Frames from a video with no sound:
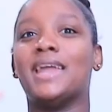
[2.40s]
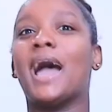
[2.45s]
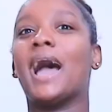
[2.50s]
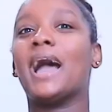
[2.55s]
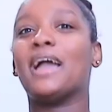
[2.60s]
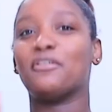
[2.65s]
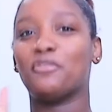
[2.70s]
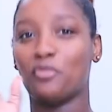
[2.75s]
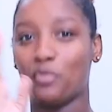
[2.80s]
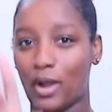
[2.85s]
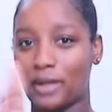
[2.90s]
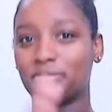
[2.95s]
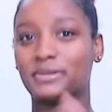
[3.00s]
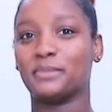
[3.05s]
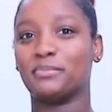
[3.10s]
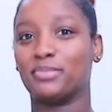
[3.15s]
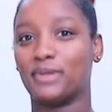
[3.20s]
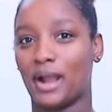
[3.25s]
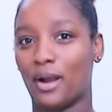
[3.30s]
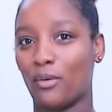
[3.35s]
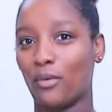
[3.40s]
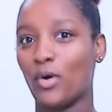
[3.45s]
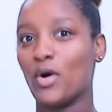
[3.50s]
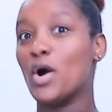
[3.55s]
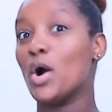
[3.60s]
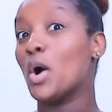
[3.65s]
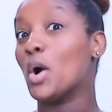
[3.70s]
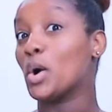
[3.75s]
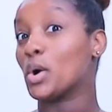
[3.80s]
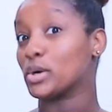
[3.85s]
Yeah, I've wiped a brow
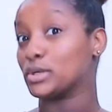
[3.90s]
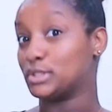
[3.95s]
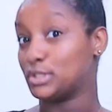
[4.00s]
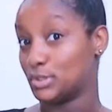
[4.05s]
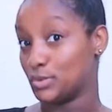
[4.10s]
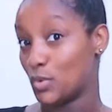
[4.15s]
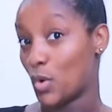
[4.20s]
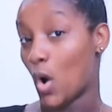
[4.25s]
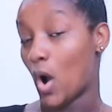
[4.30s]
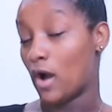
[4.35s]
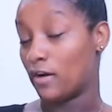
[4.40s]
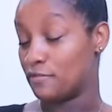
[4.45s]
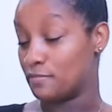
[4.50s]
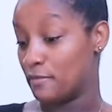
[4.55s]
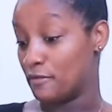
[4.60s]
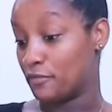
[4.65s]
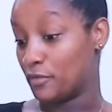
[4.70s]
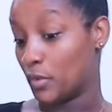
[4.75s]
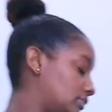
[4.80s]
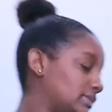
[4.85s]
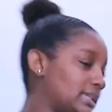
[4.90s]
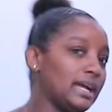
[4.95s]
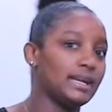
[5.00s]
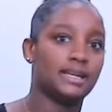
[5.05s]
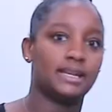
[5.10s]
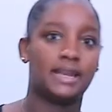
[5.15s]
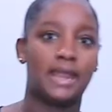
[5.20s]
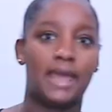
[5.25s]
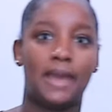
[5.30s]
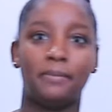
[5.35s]
or two off before. That
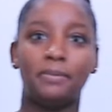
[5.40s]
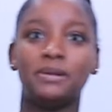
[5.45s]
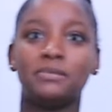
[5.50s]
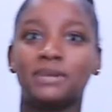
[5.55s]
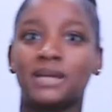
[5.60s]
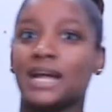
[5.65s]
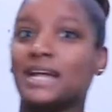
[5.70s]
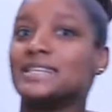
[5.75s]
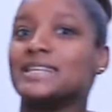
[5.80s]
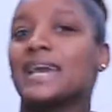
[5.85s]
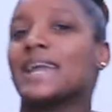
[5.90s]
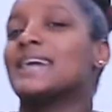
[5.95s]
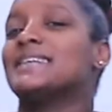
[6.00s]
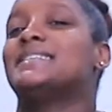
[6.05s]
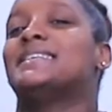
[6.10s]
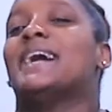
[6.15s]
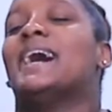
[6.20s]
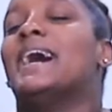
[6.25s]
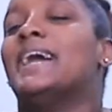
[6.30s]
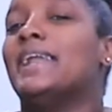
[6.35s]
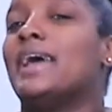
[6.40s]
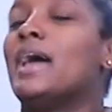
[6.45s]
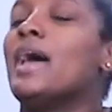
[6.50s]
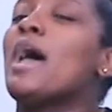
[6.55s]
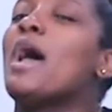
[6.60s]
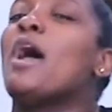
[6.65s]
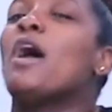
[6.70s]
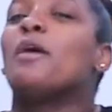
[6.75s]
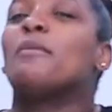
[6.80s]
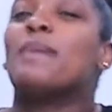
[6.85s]
didn't happen because, like I said,
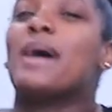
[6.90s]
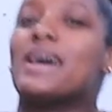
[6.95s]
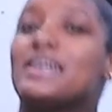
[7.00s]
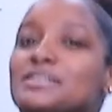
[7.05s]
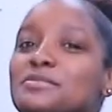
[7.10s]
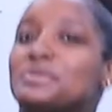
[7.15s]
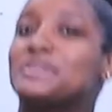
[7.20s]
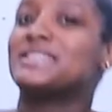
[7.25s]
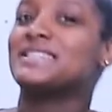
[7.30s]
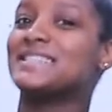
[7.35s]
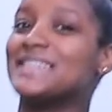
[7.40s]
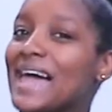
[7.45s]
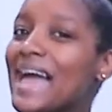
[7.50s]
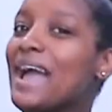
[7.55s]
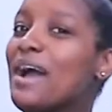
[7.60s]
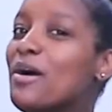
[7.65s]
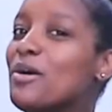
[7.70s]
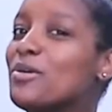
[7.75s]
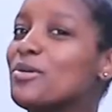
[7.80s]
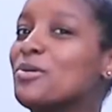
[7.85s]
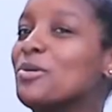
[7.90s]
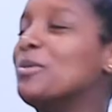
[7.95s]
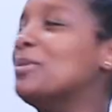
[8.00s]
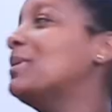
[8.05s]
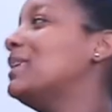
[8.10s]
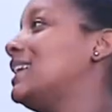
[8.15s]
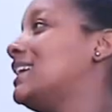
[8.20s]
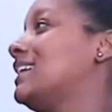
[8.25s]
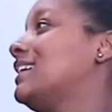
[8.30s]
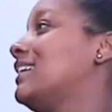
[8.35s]
my husband is
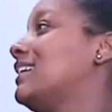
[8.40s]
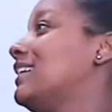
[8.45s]
loud.